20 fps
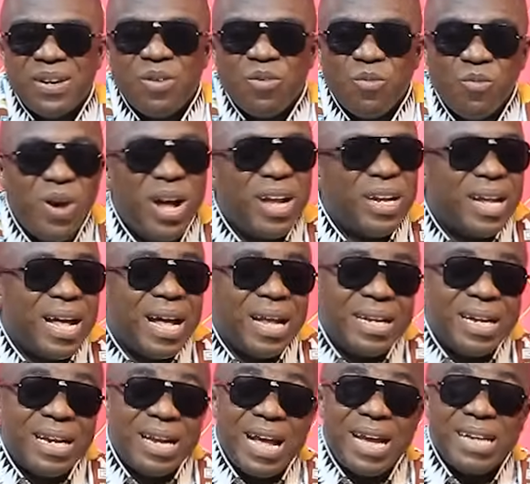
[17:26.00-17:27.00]
One
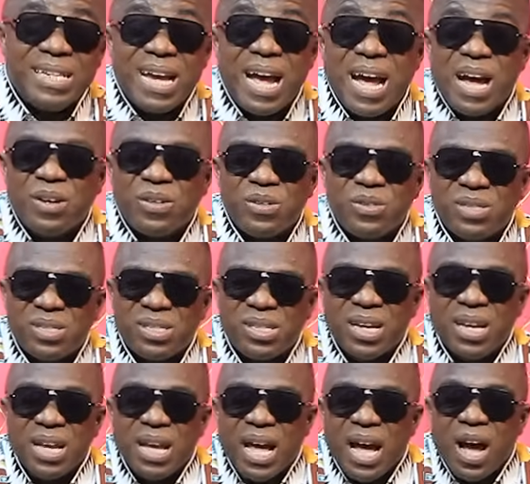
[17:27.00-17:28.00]
at the Lighthouse
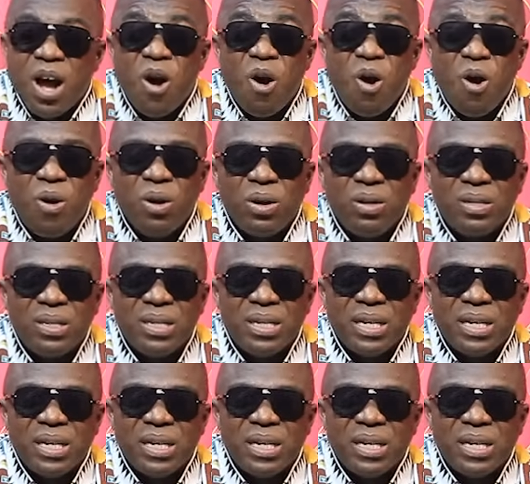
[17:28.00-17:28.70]
Hall